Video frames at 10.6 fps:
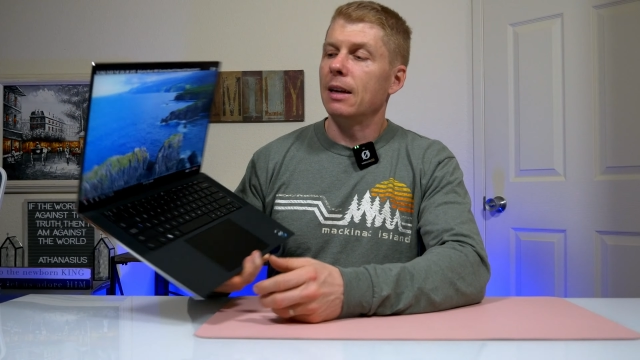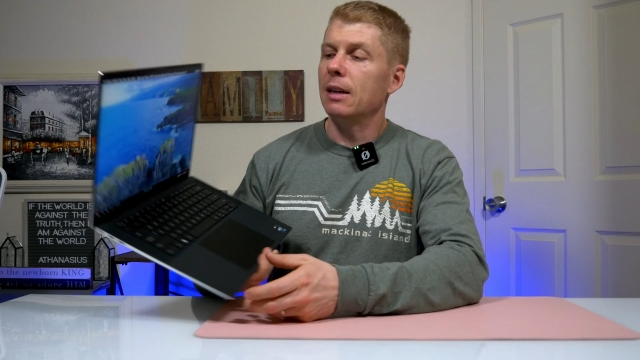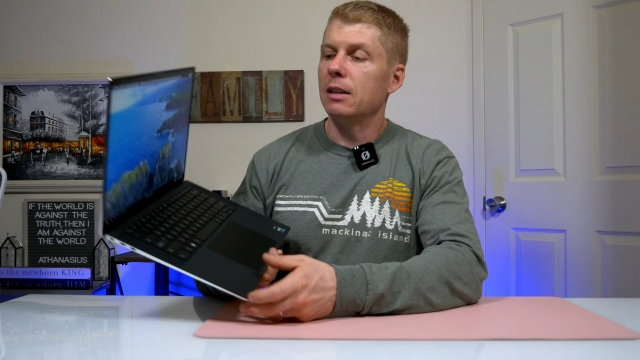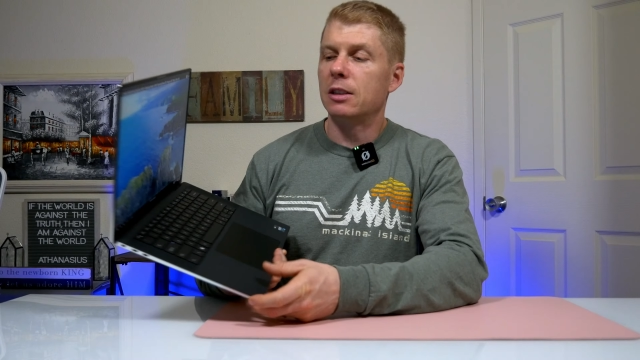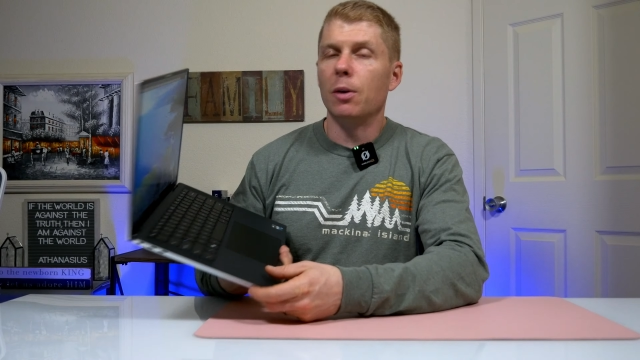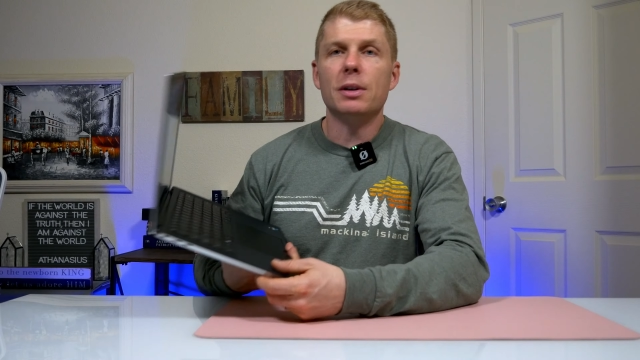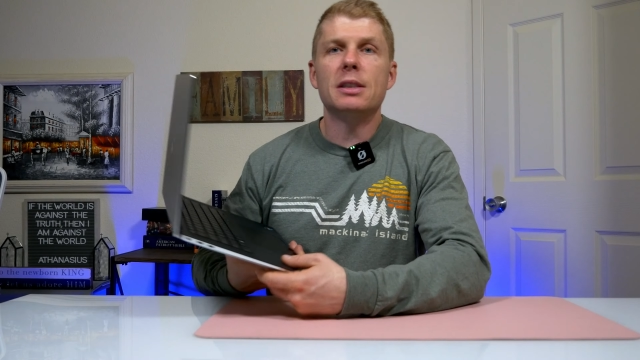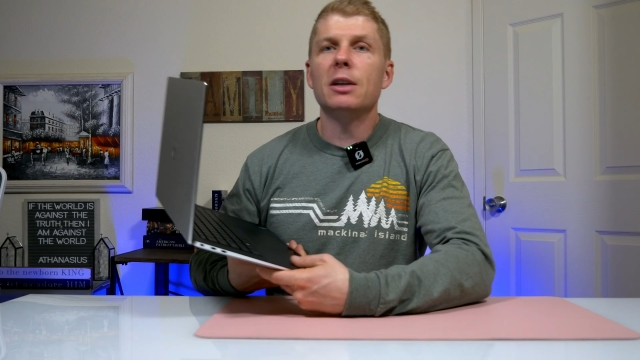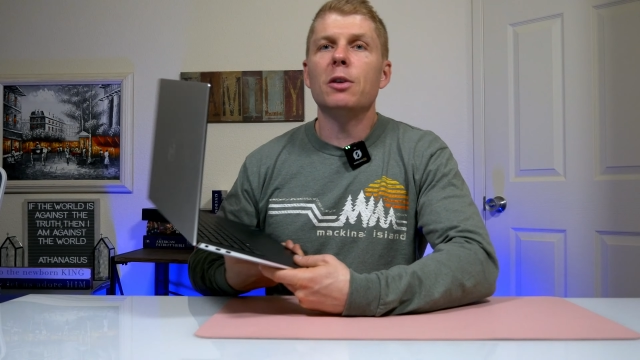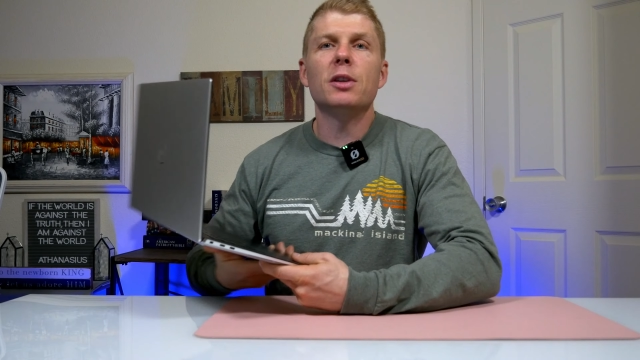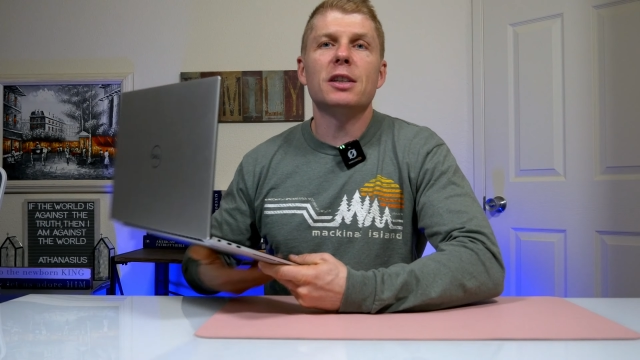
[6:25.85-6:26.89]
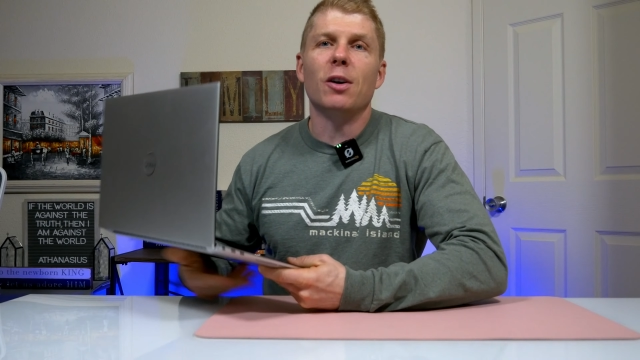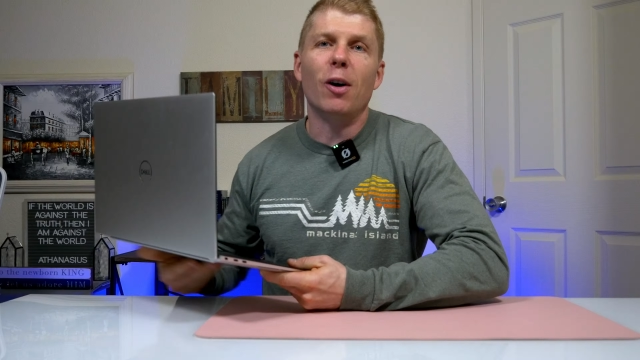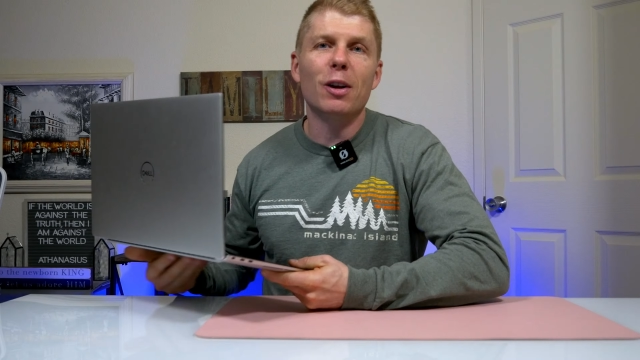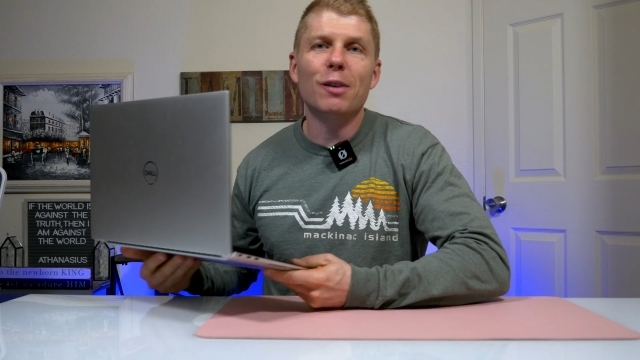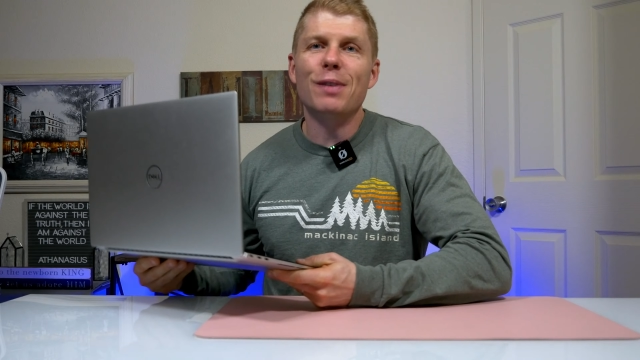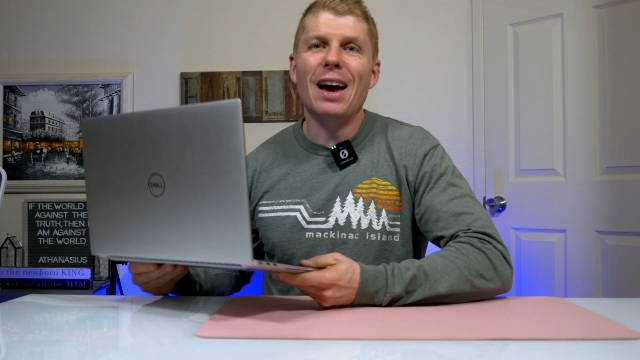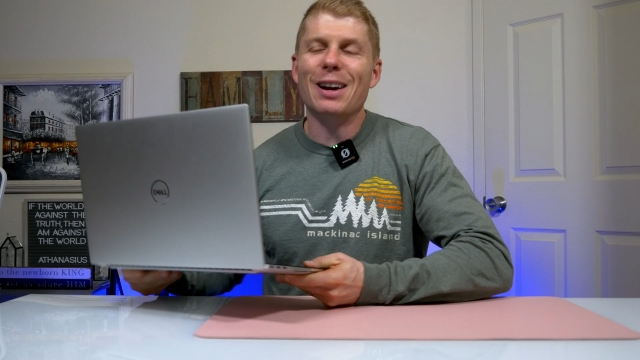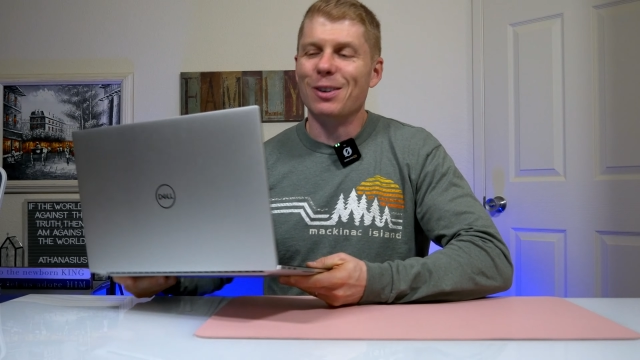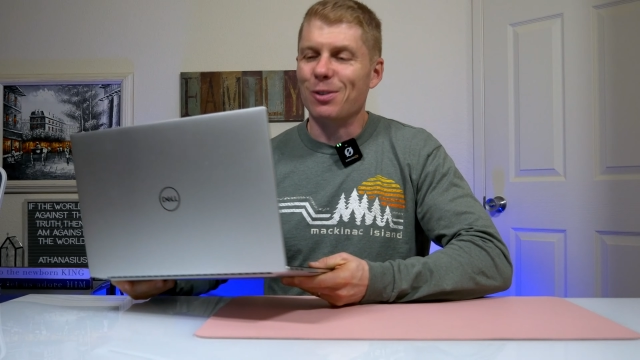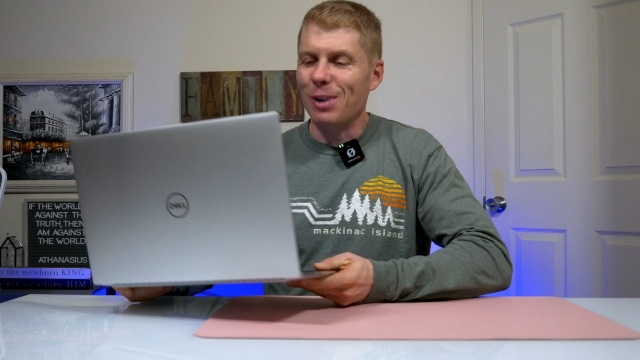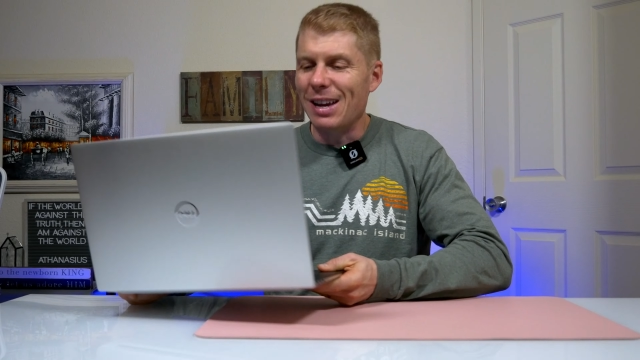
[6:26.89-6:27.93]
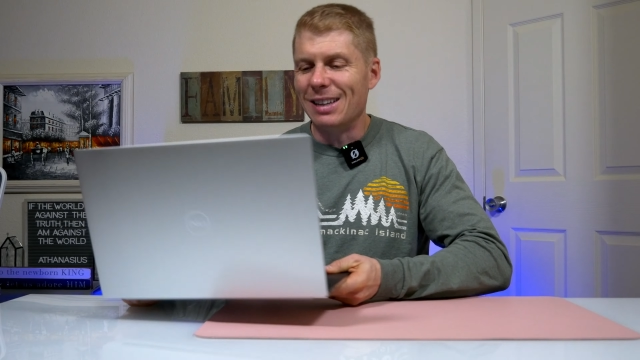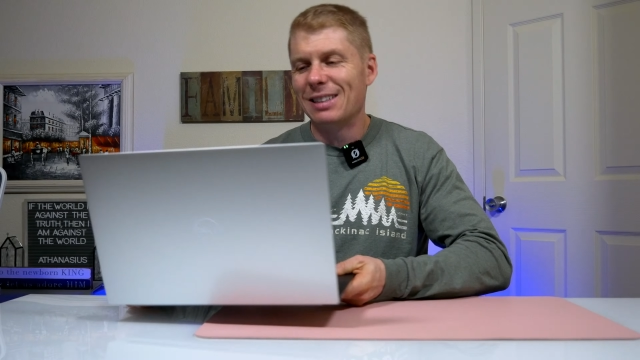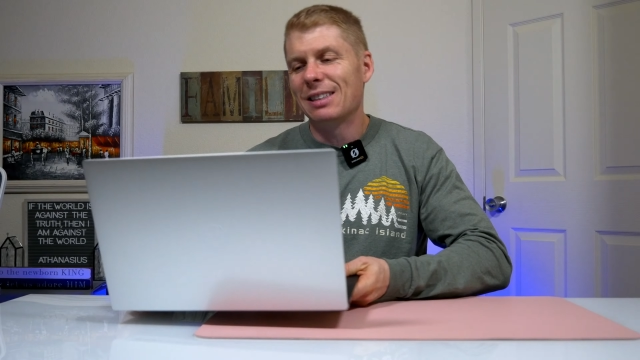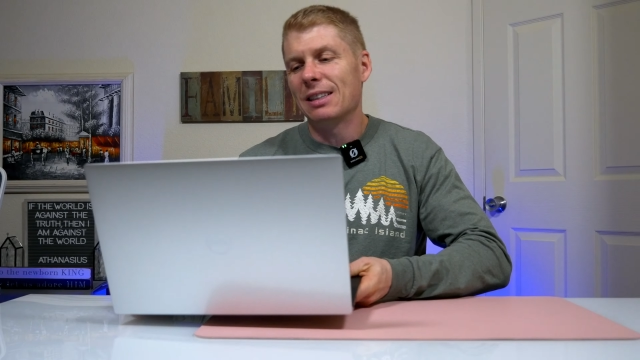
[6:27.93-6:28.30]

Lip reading: So it still does all of that great.